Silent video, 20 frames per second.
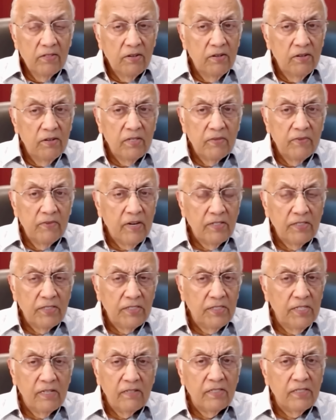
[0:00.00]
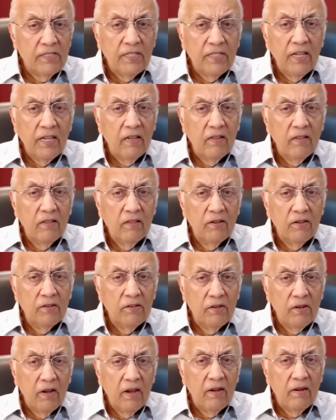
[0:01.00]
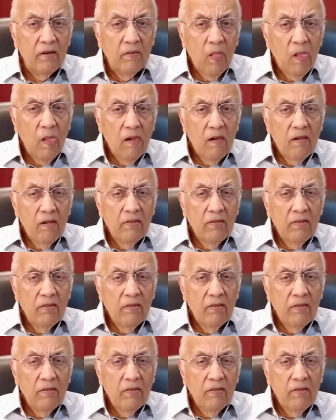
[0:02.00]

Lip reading: So it's a very serious thing, though, and